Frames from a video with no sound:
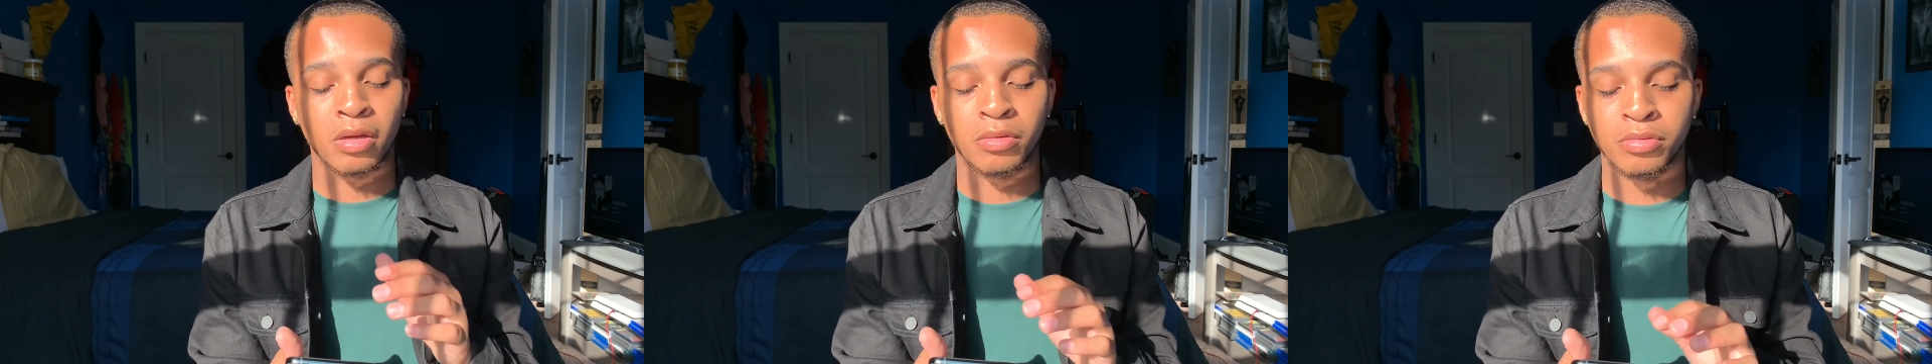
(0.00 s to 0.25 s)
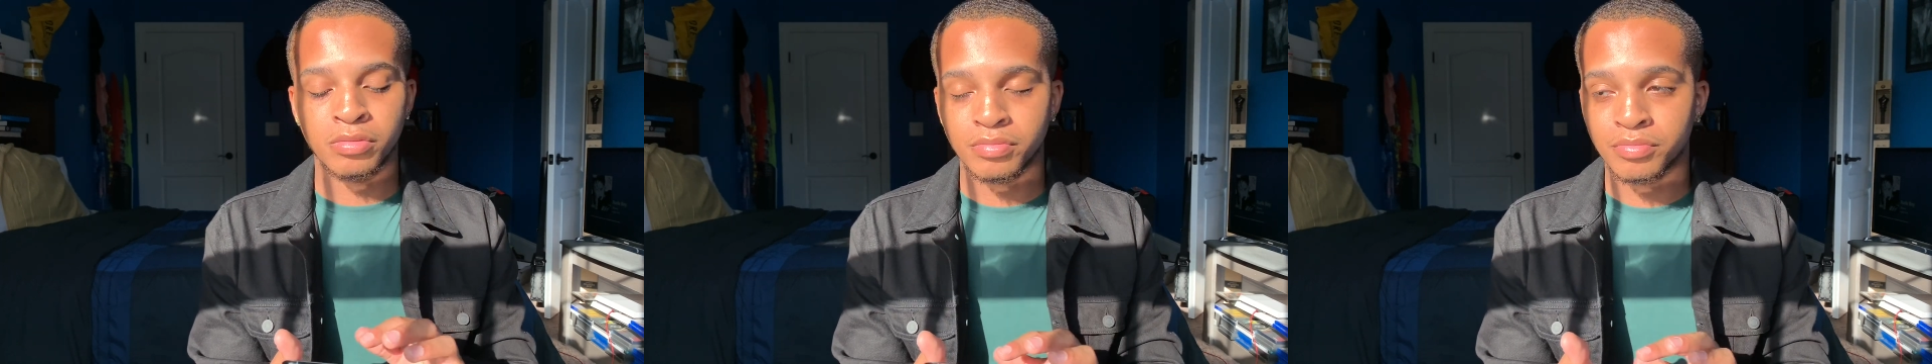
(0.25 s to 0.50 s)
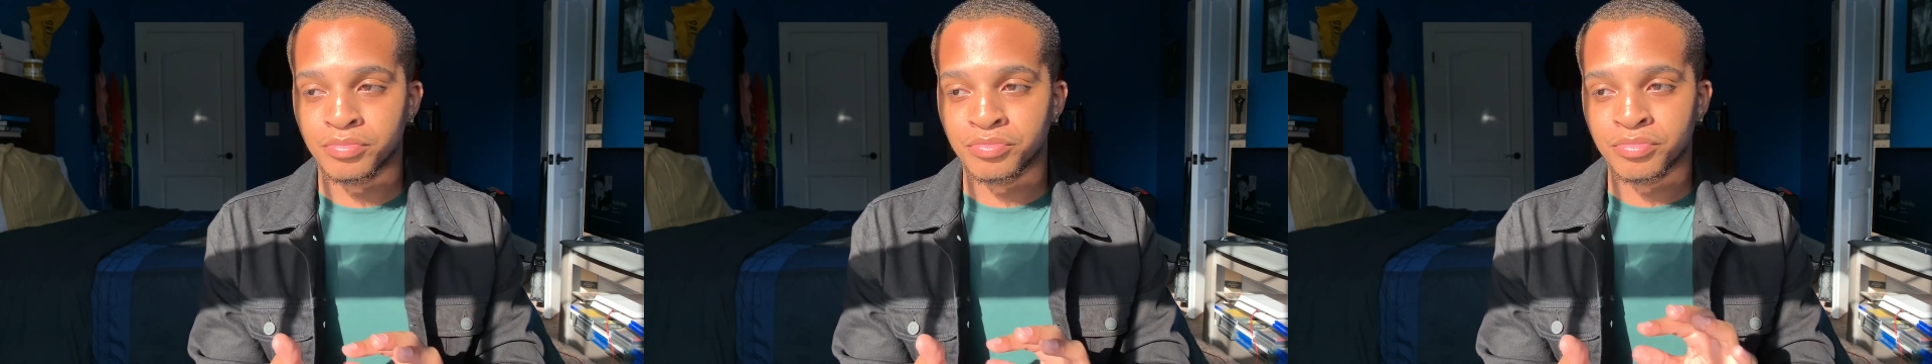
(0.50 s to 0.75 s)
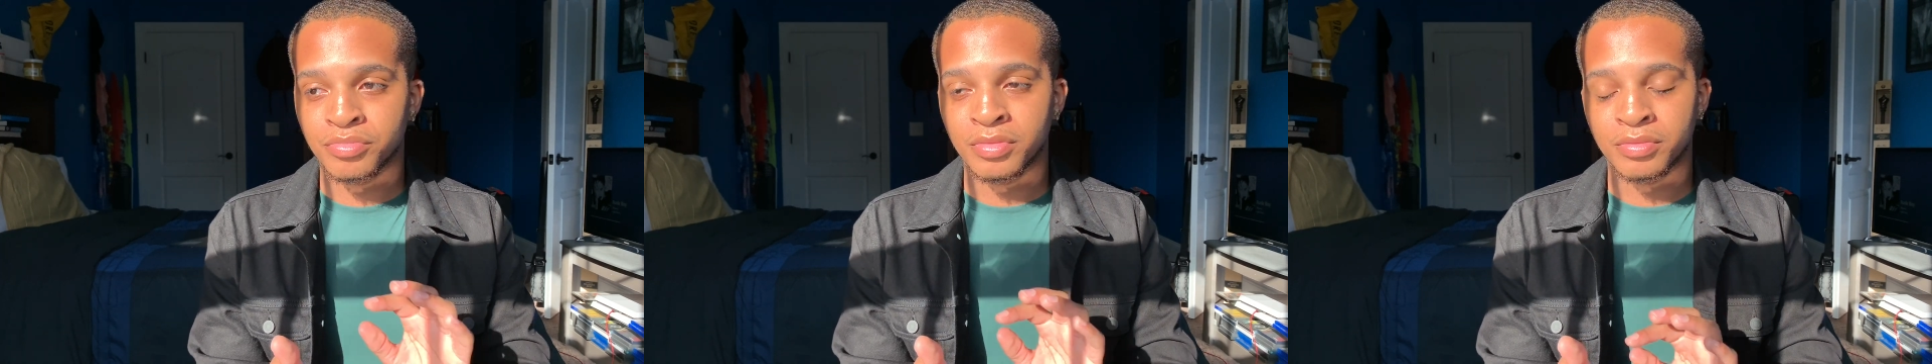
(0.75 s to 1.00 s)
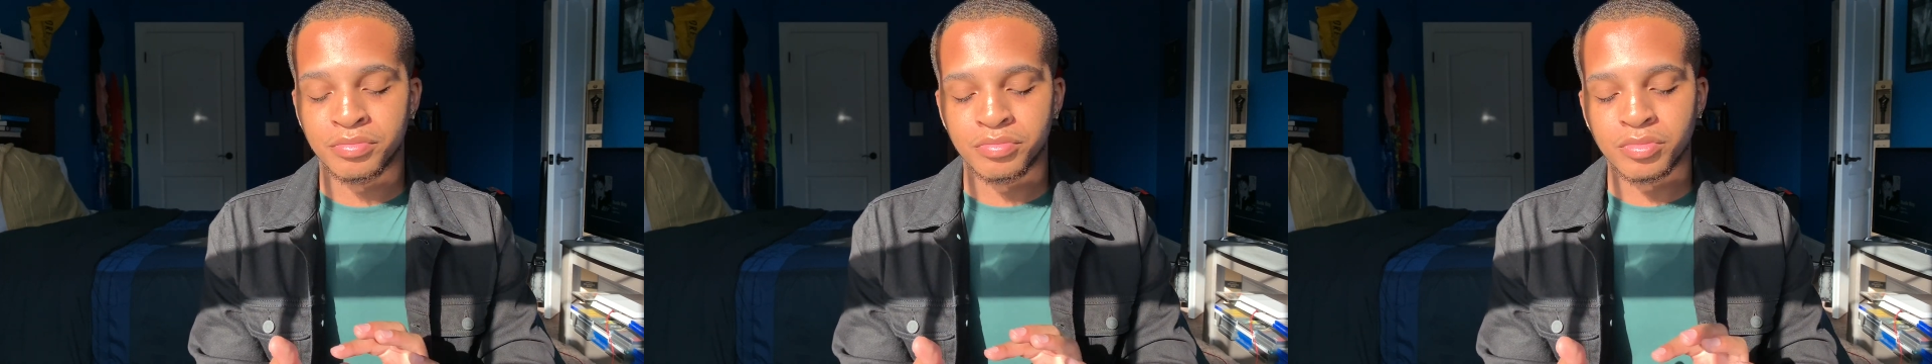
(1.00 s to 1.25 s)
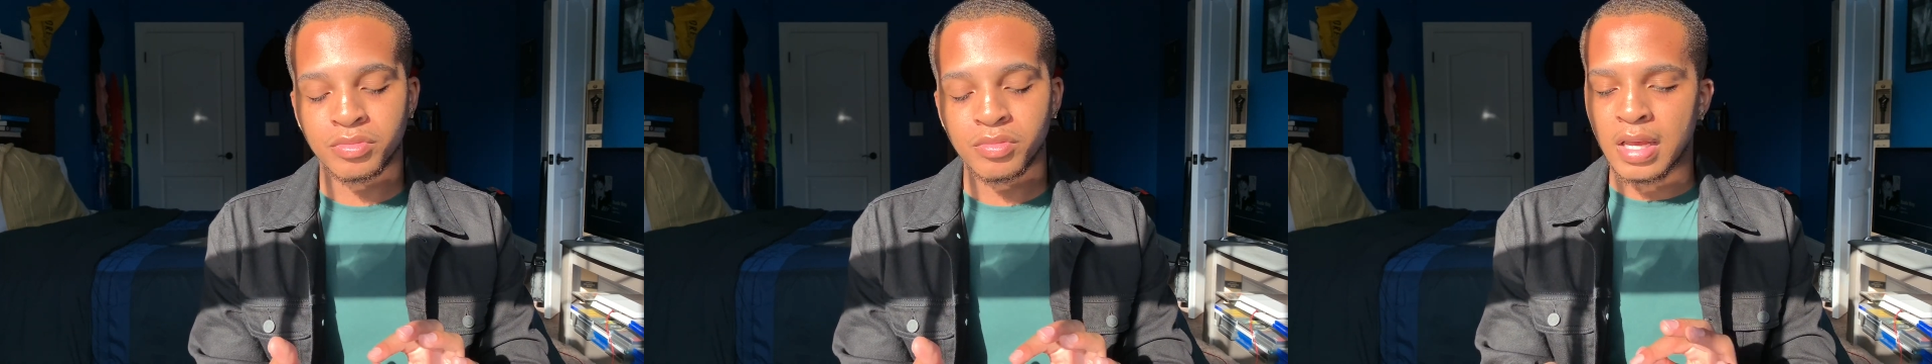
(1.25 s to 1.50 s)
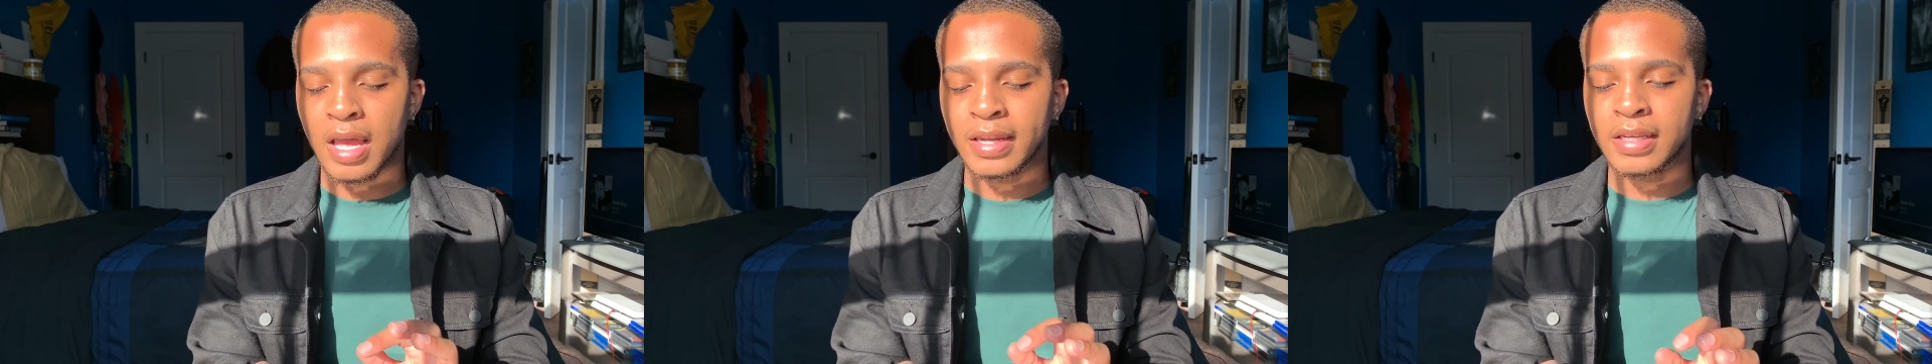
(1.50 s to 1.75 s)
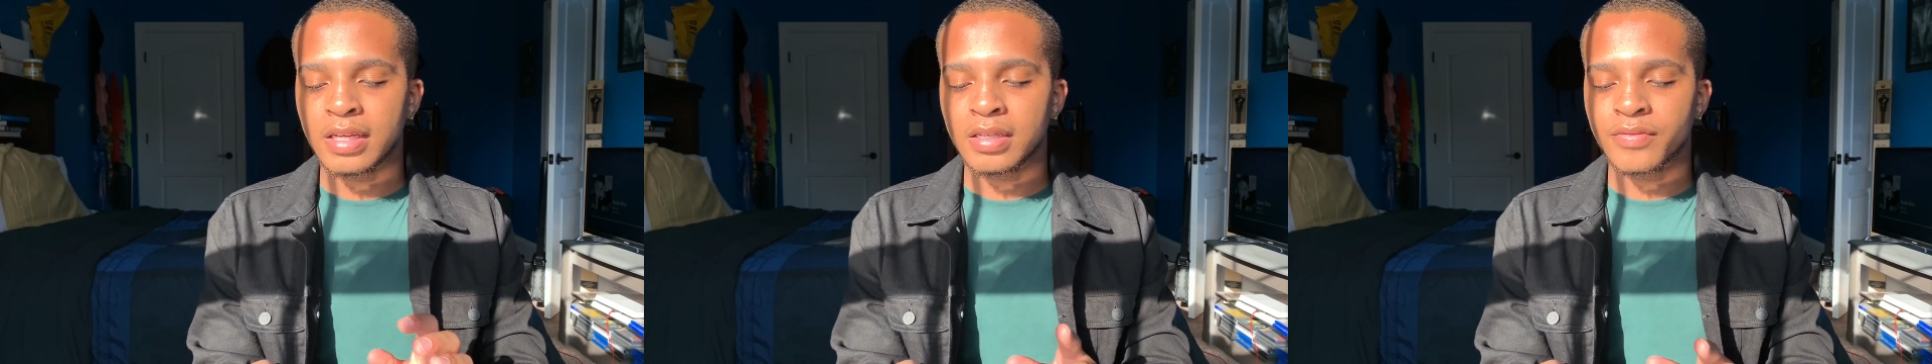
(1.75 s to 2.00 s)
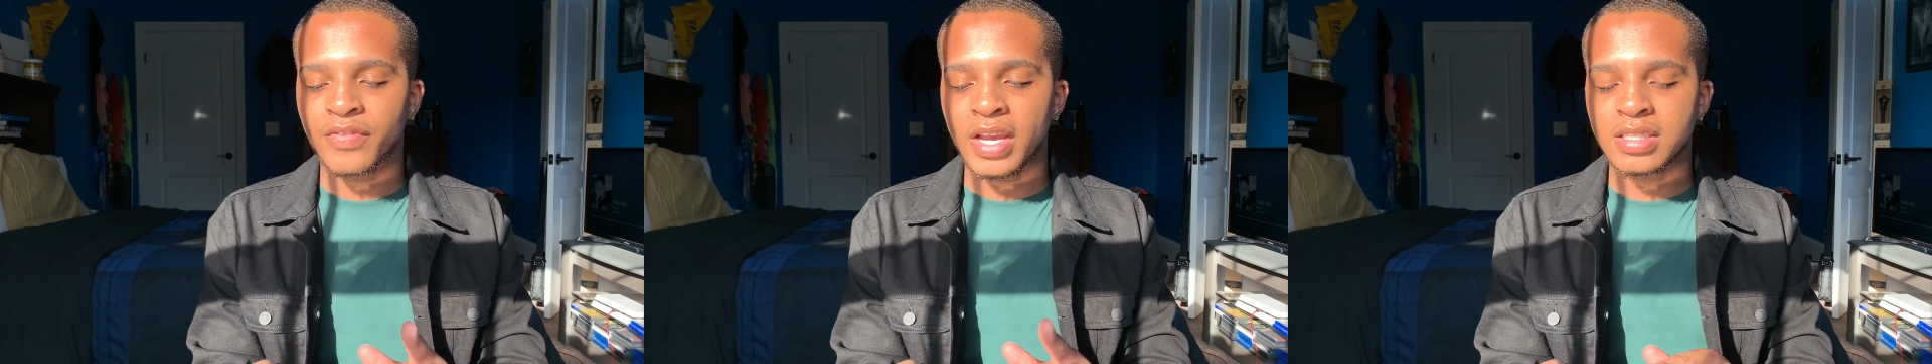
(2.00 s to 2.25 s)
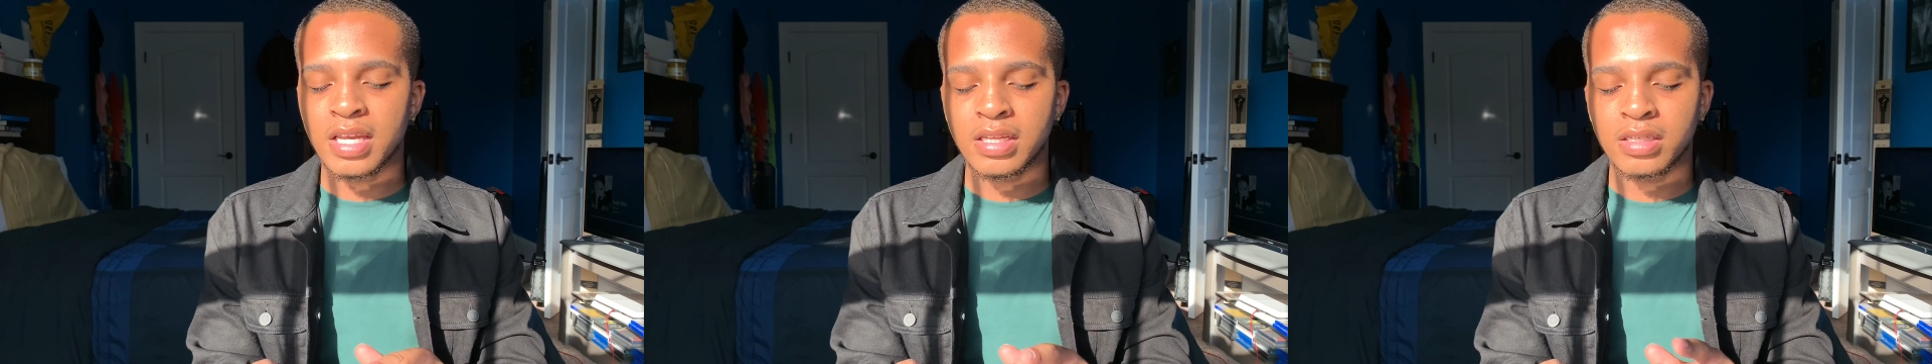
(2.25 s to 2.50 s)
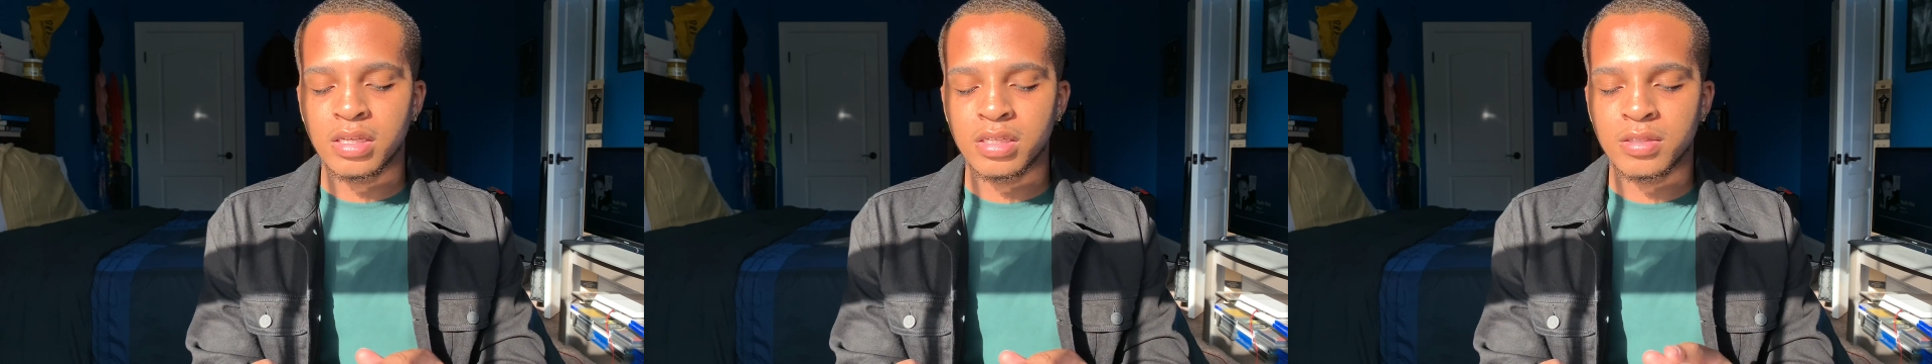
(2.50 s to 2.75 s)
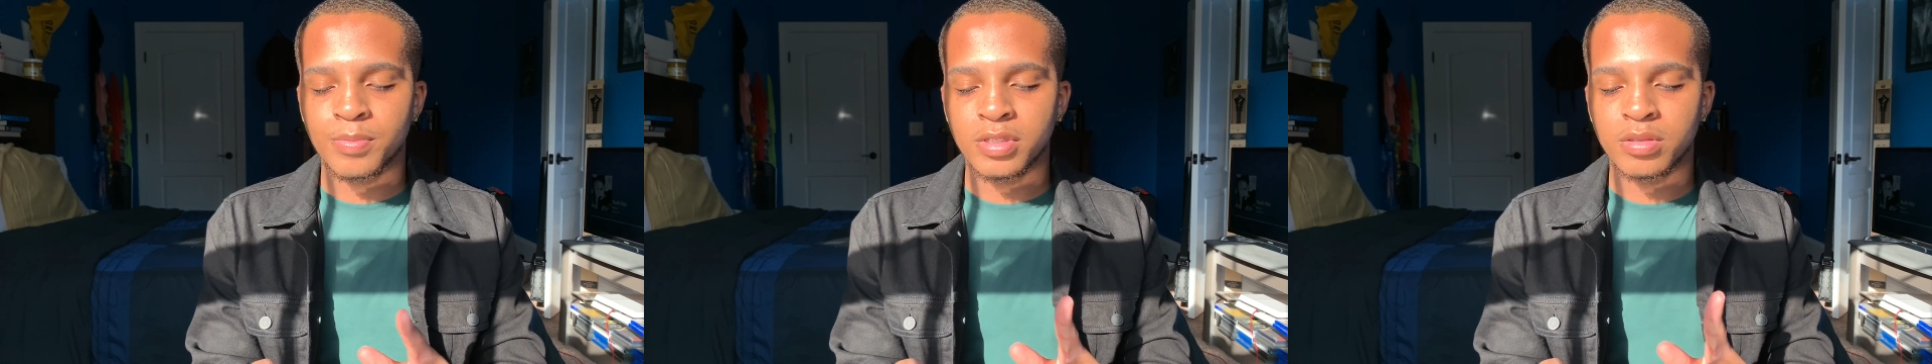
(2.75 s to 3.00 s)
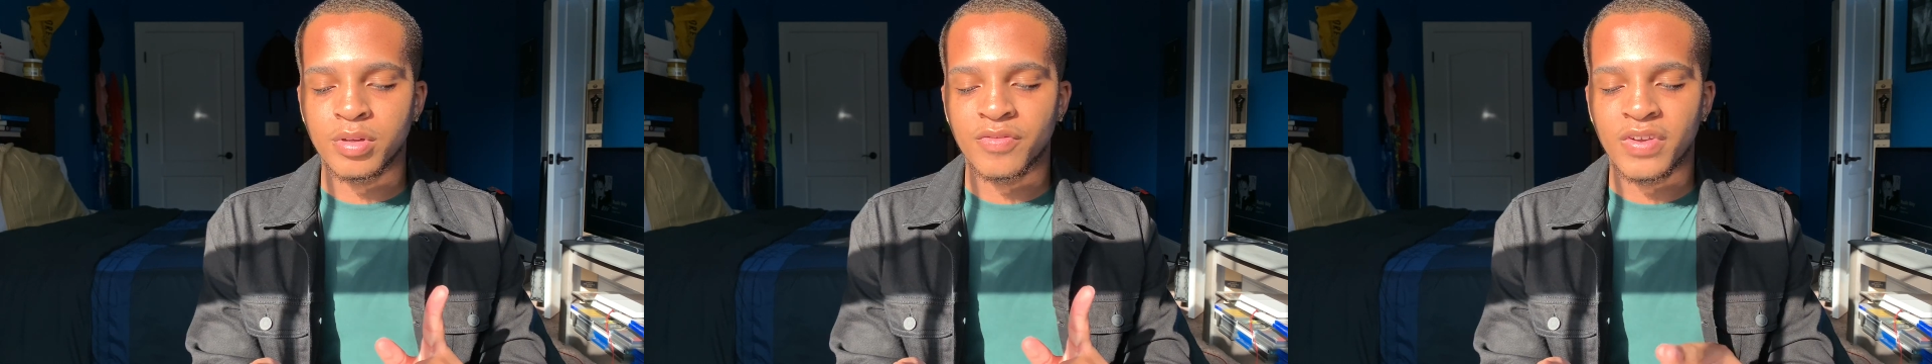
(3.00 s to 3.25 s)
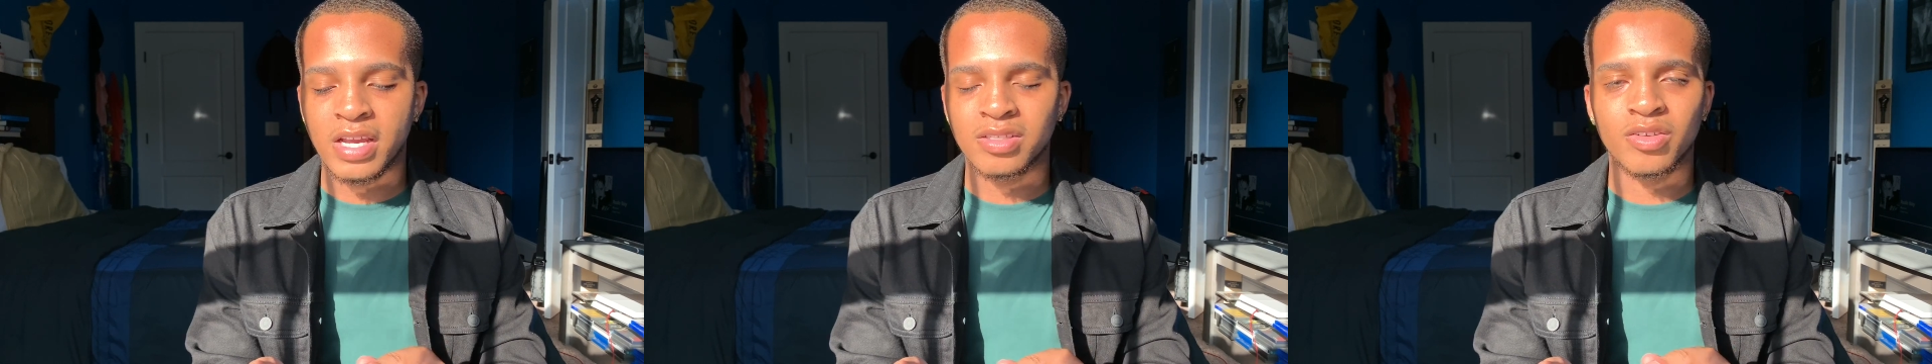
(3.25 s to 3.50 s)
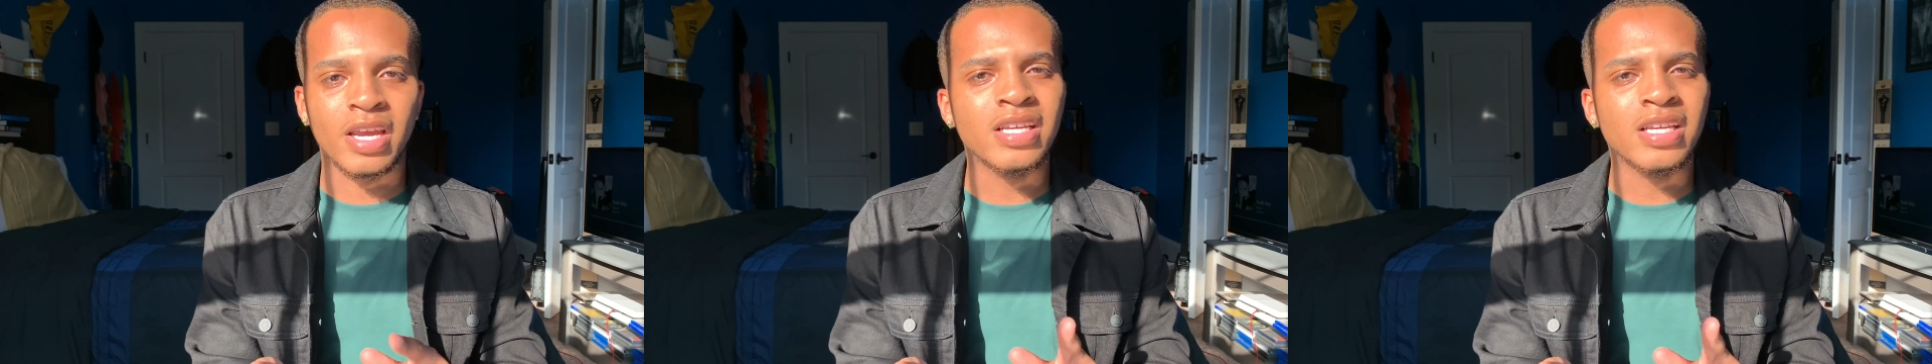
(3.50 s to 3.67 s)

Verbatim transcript: Ooh. And then Face I D is supposed to be faster.